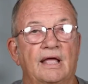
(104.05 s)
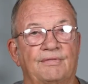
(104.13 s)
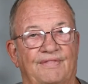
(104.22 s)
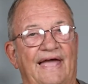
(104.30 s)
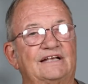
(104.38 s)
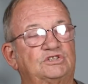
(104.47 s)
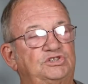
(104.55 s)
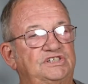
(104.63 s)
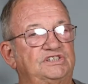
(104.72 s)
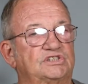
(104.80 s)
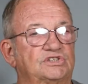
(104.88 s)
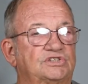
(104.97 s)
They asked
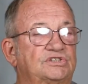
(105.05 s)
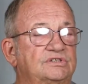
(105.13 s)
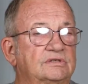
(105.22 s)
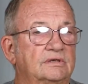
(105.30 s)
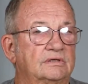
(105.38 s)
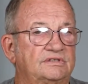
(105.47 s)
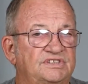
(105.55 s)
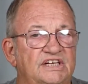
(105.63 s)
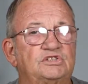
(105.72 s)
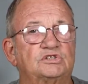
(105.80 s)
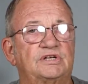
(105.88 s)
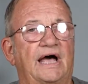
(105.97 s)
Jesus,
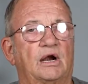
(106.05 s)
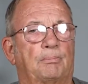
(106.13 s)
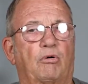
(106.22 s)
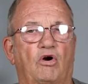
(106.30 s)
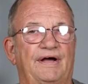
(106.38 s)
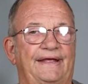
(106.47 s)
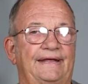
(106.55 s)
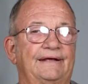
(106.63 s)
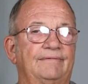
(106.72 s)
teach us how to pray.